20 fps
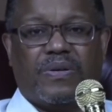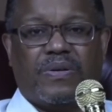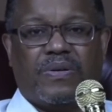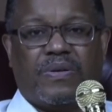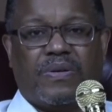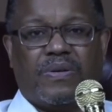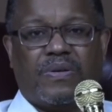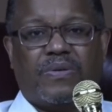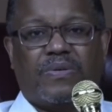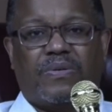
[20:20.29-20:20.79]

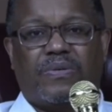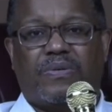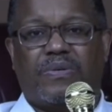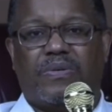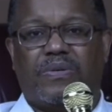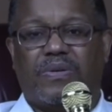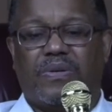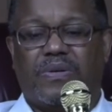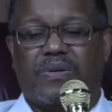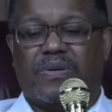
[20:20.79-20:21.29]
You know,
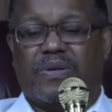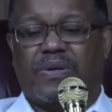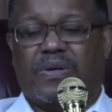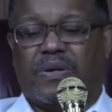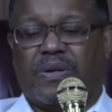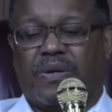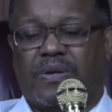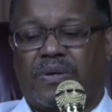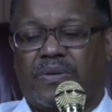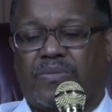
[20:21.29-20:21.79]

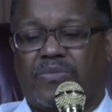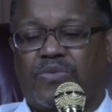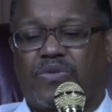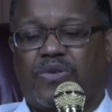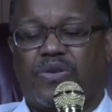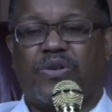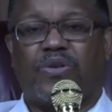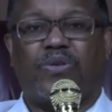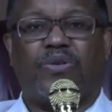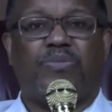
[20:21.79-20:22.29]
um,
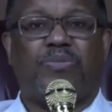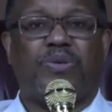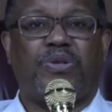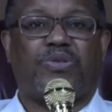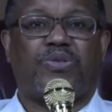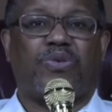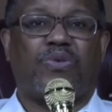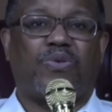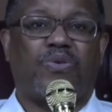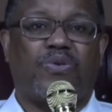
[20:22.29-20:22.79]
you can only be
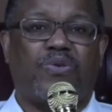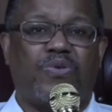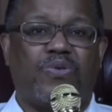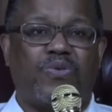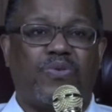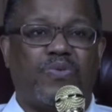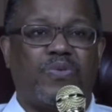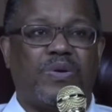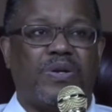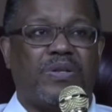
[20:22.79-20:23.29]
so
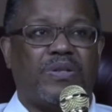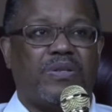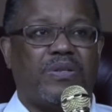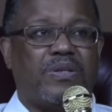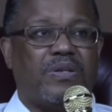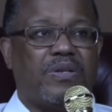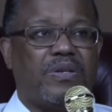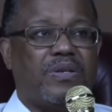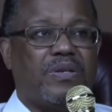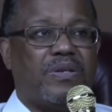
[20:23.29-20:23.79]
cool
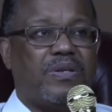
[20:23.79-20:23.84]
when